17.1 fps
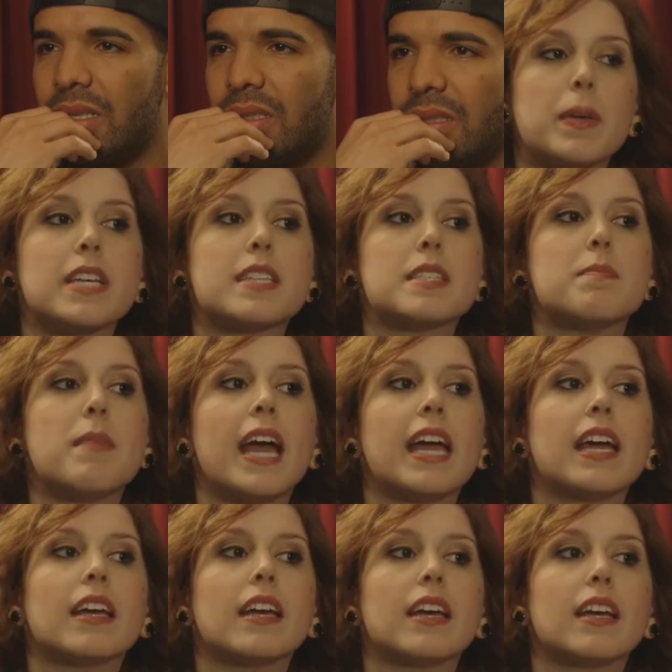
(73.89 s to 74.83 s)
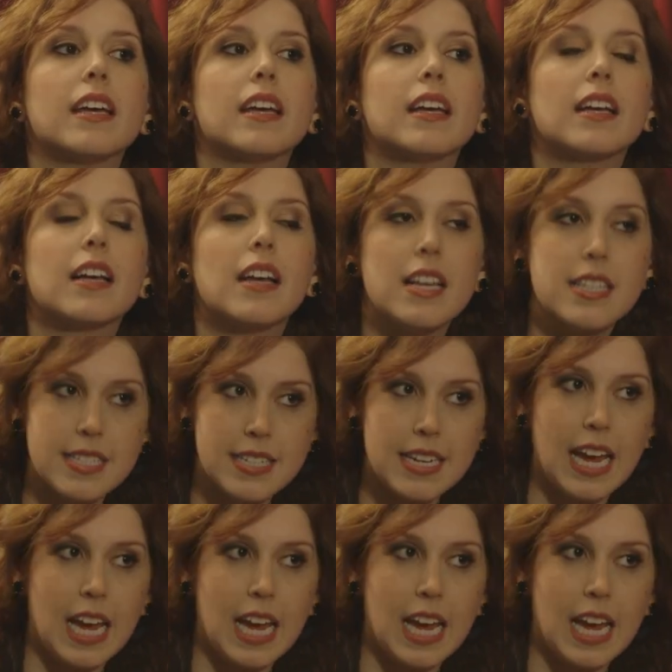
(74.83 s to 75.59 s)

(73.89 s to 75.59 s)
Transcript: Okay, because my cousin